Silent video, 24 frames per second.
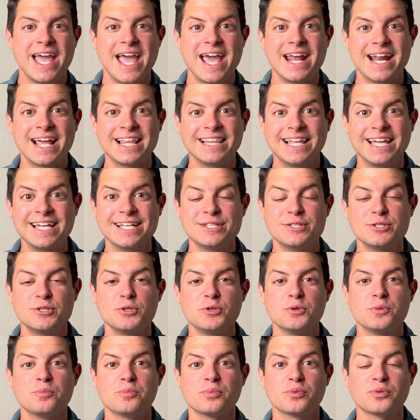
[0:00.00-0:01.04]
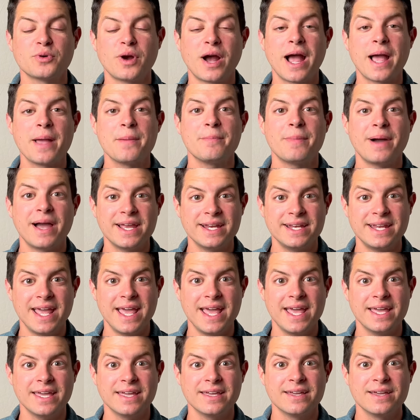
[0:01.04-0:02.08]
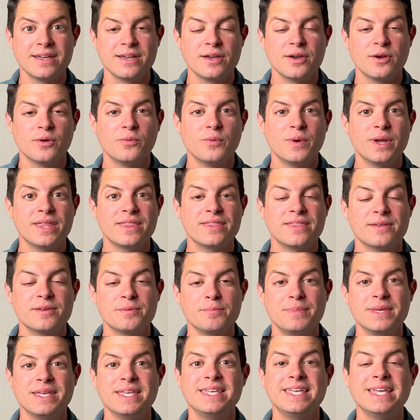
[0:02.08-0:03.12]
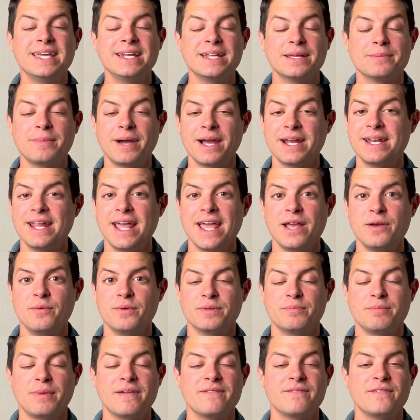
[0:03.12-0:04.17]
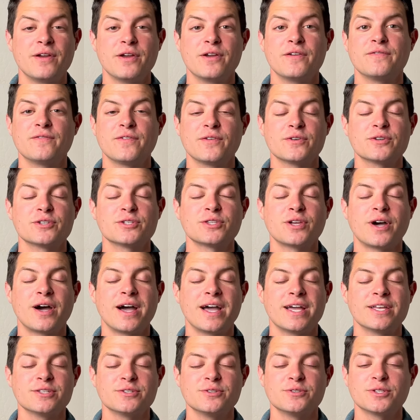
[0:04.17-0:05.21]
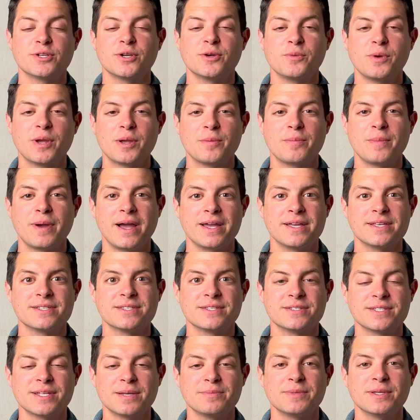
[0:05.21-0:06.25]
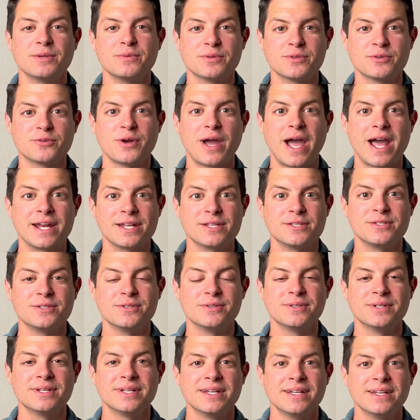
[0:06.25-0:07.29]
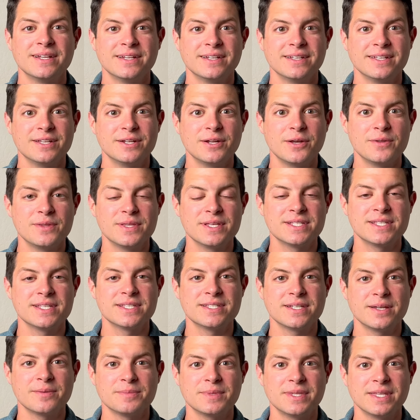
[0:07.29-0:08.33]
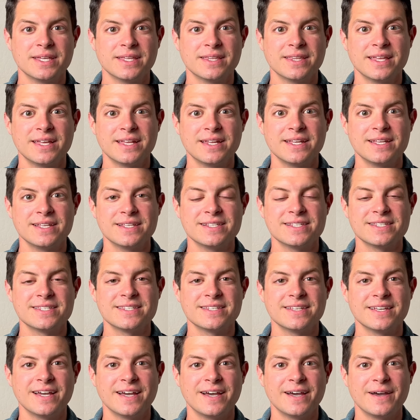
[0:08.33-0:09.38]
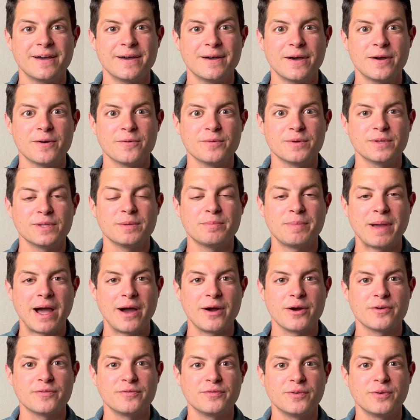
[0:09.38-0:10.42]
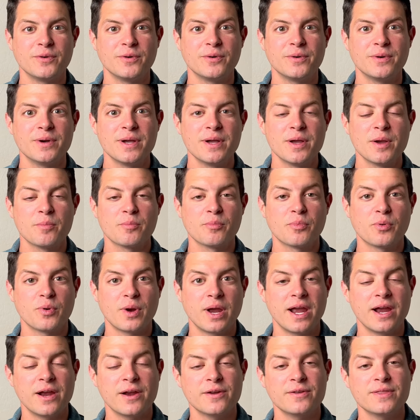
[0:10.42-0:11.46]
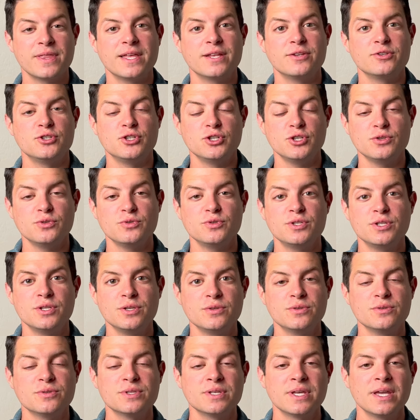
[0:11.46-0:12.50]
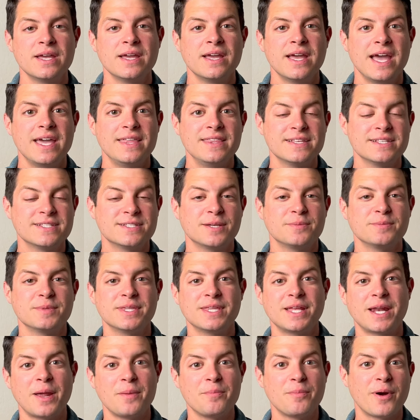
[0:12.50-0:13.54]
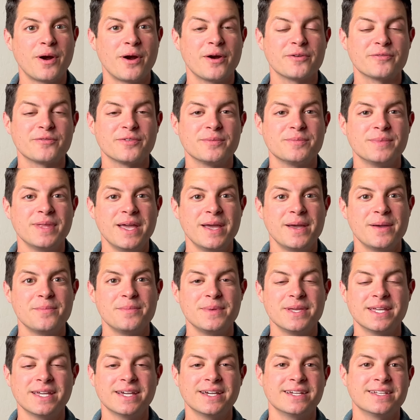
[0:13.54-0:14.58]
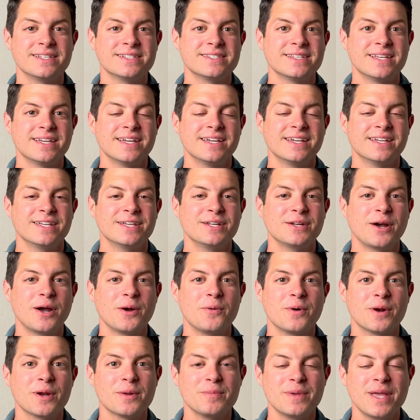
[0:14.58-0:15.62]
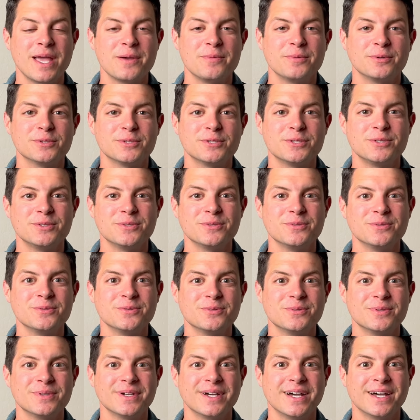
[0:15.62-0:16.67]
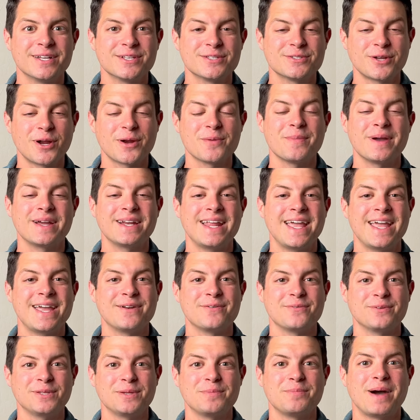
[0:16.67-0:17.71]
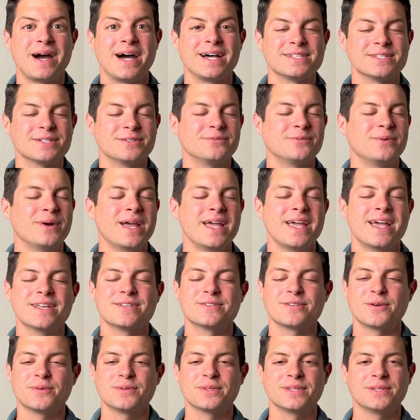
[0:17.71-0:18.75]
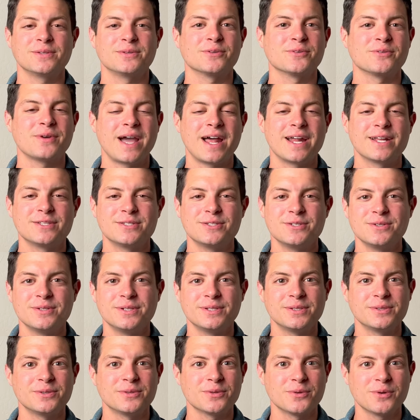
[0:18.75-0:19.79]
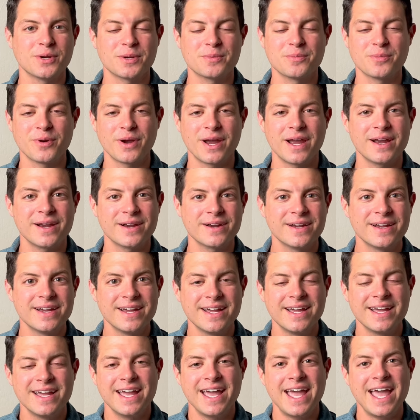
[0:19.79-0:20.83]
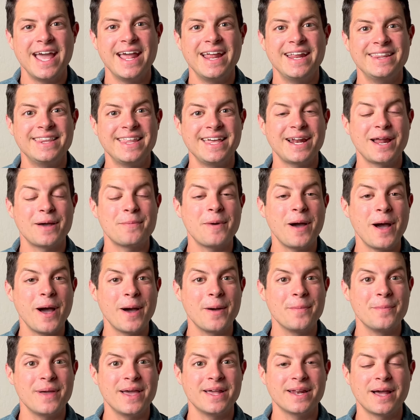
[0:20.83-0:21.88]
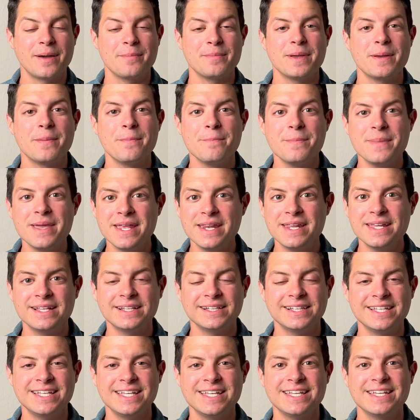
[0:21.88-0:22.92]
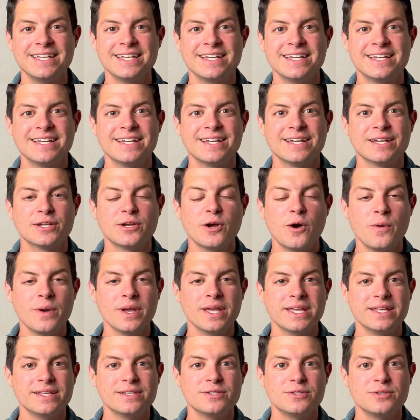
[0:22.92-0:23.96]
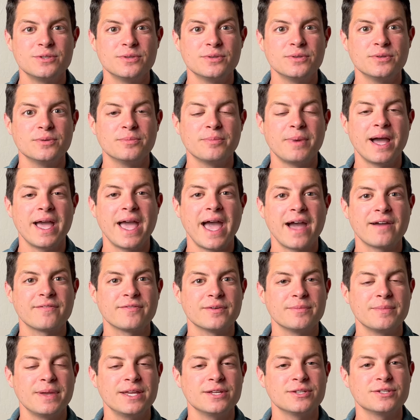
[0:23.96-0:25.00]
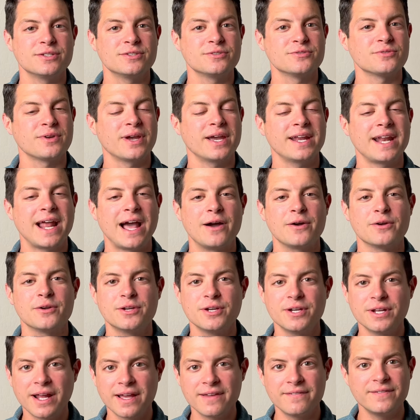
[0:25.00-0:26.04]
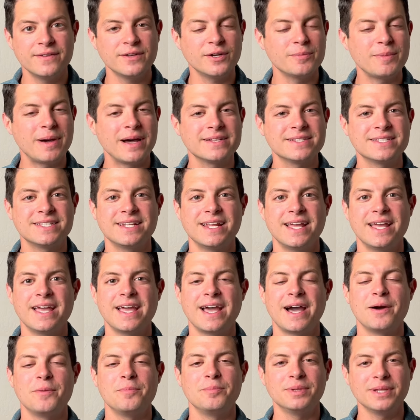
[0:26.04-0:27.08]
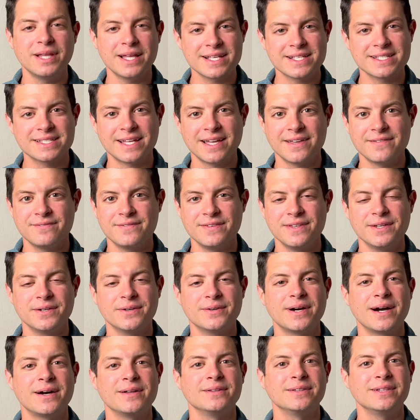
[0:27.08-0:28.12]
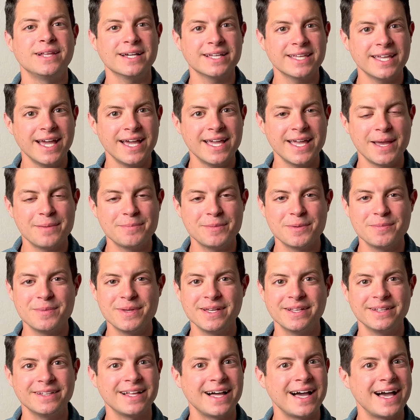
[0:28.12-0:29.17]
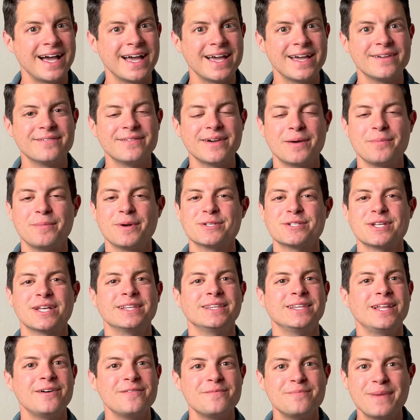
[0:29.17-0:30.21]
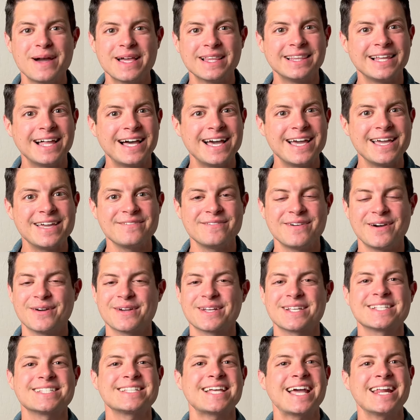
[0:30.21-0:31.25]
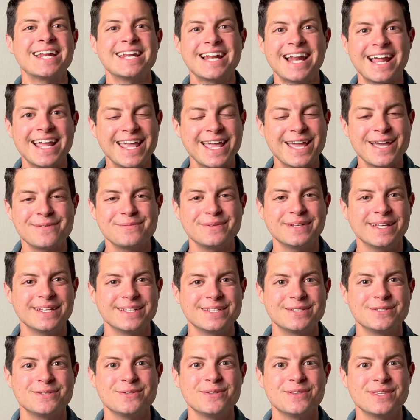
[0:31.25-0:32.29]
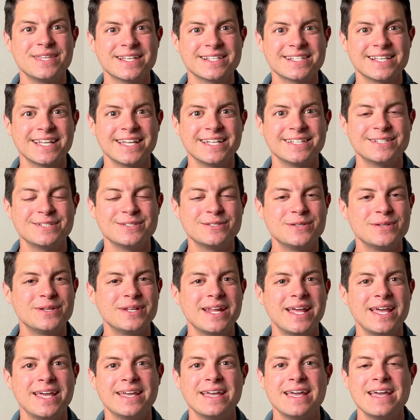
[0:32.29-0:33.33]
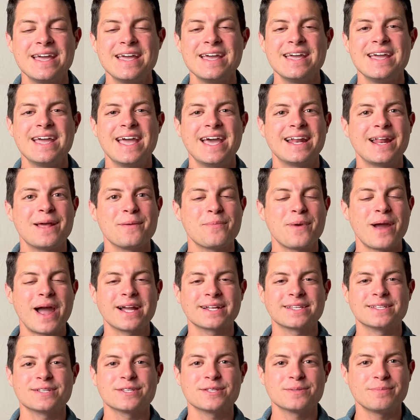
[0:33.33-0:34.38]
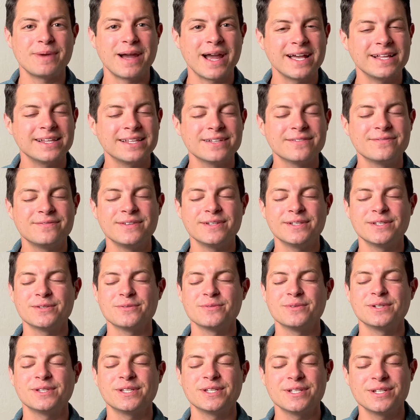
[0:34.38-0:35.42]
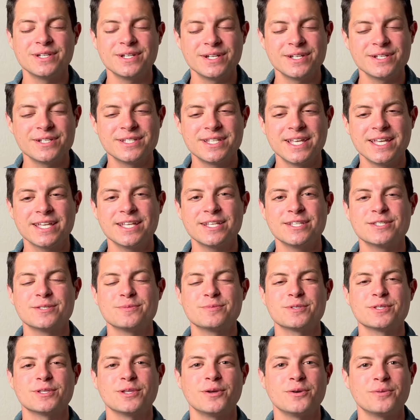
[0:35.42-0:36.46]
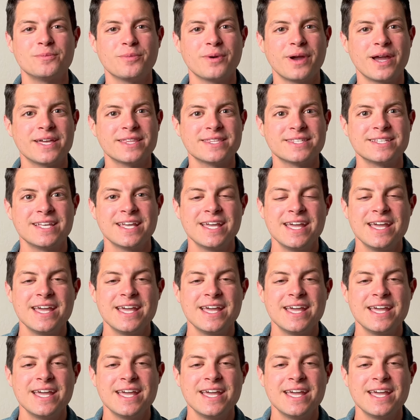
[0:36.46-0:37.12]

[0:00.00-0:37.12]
and I like to prime my day with beginning my day with my very first thought as soon as I wake my eyes, something with gratitude. You know, this is something that is a really powerful prayer that Jews use, and this is something that I borrowed from them because, you know, I want to be able to start my day in a really positive way. I start with a little gratitude, a little quick prayer, and then I'm up and I'm immediately going into my affirmations, right? How good I feel about today, how blessed I feel, how lucky I am to be alive, how much I love my life, how excited I am to get to do the things I get to do today. And I practice smiling, feeling really good, just taking some slow breaths.